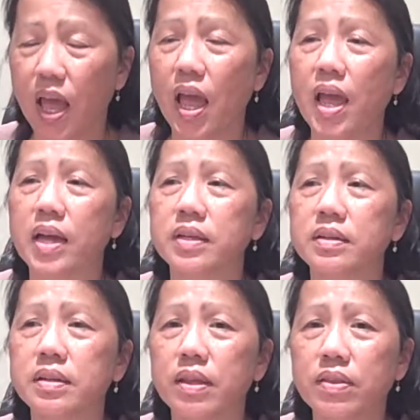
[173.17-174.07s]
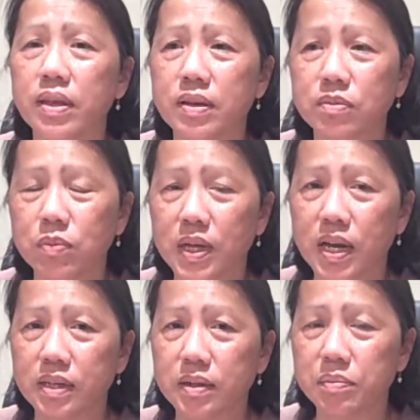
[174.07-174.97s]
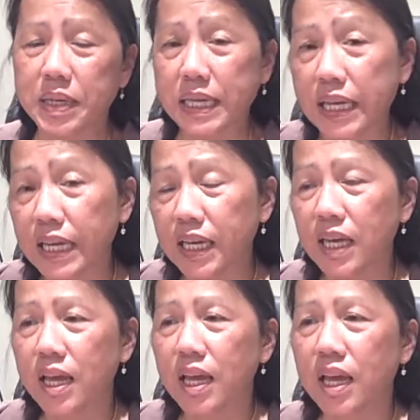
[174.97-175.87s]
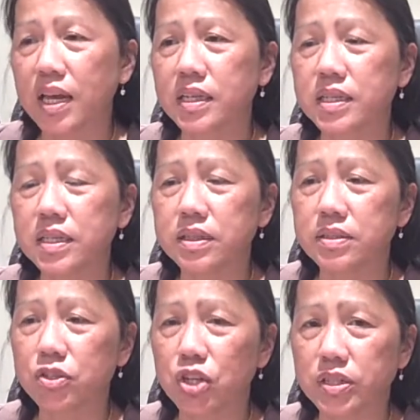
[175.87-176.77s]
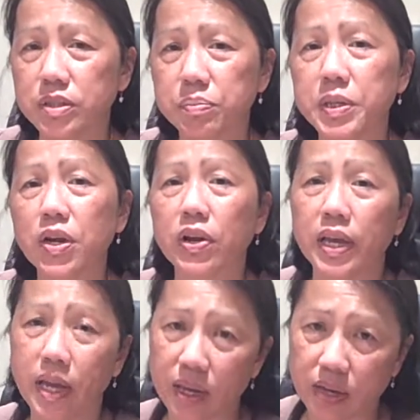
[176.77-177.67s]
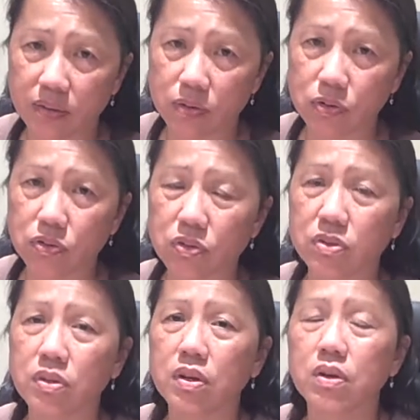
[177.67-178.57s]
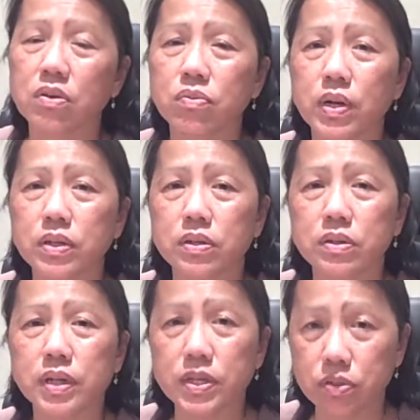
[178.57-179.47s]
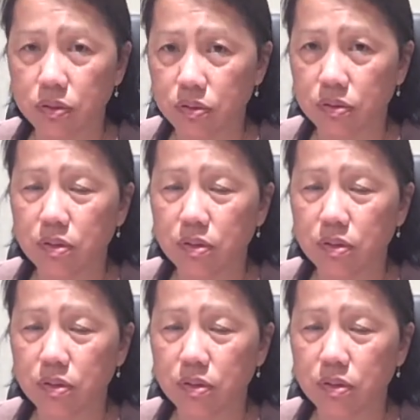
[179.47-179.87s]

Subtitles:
And then we had a meeting, and he suggested PRK versus regular laser,